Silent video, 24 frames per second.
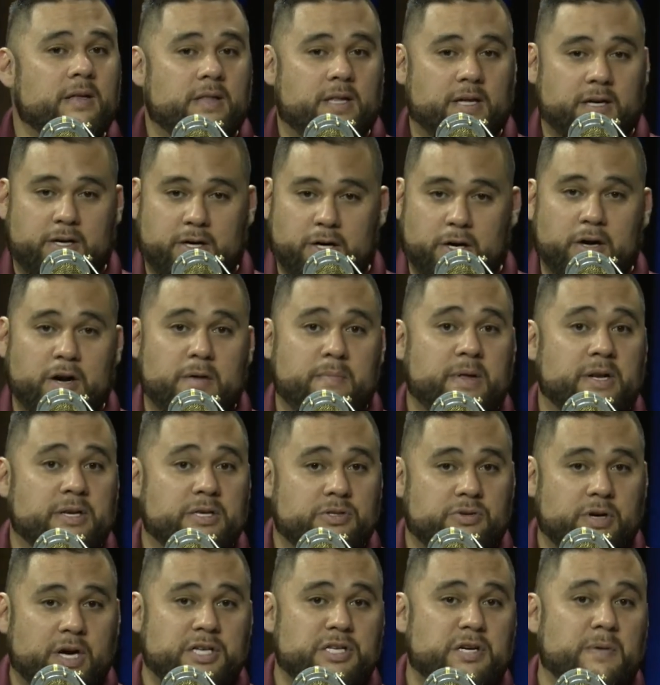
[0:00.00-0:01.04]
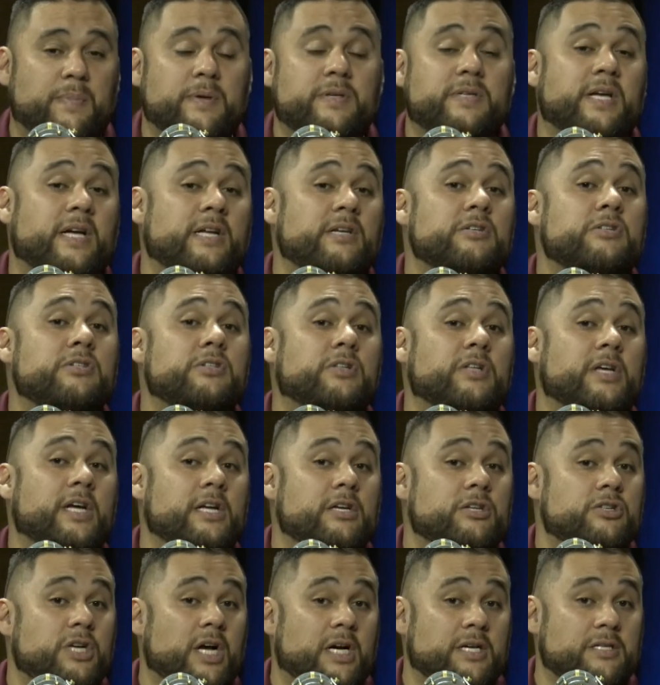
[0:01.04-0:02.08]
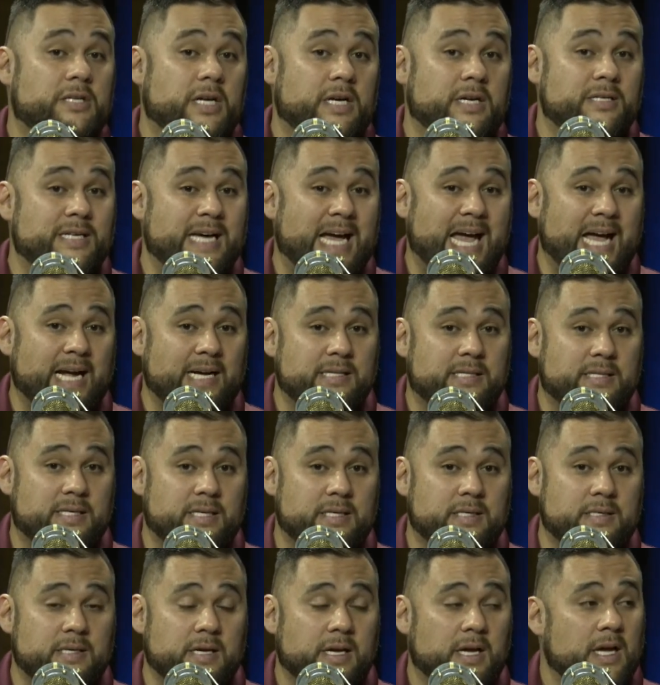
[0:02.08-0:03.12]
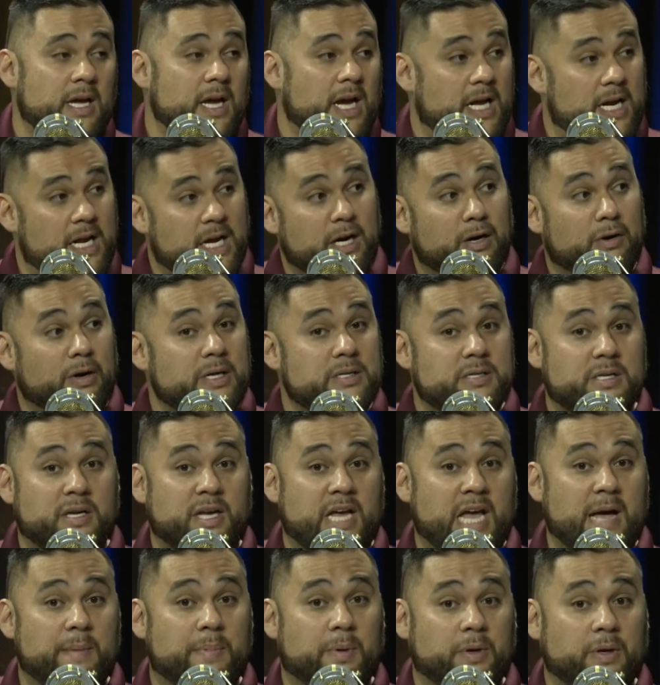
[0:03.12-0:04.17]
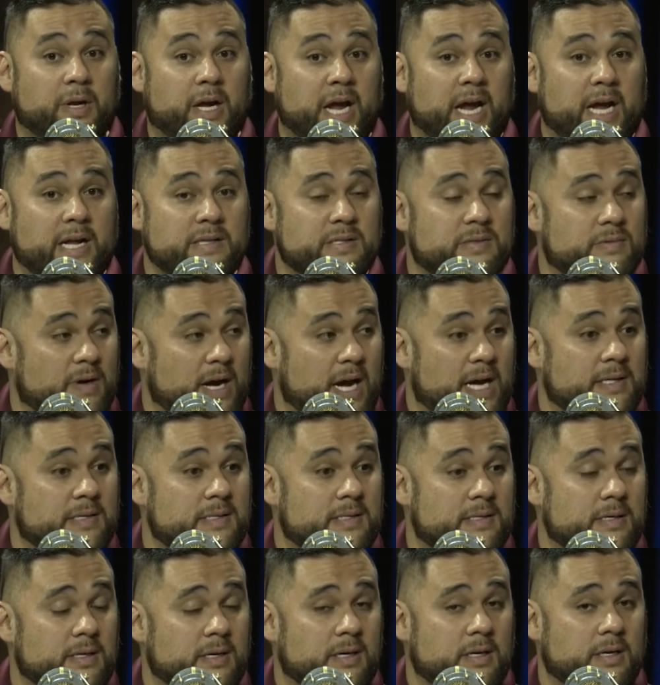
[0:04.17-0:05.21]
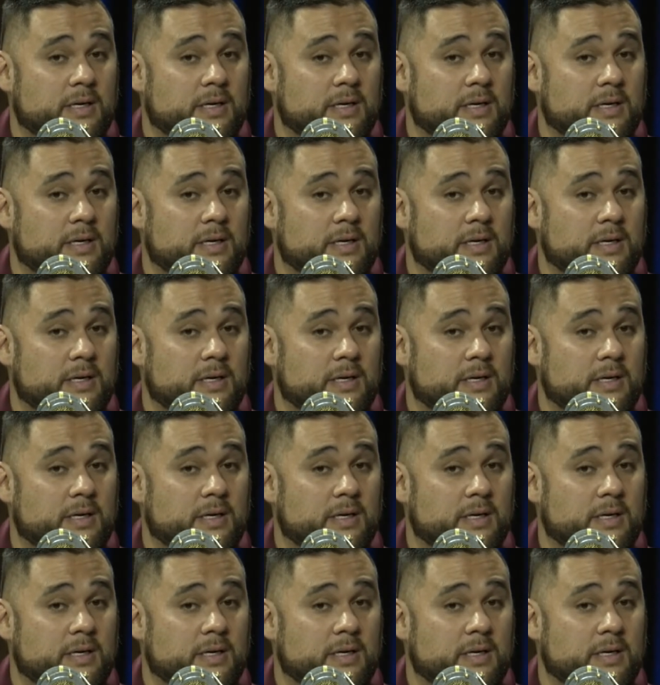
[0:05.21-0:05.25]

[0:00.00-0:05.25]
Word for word: the current administration potentially adjusting taxes and increasing capital gains rates.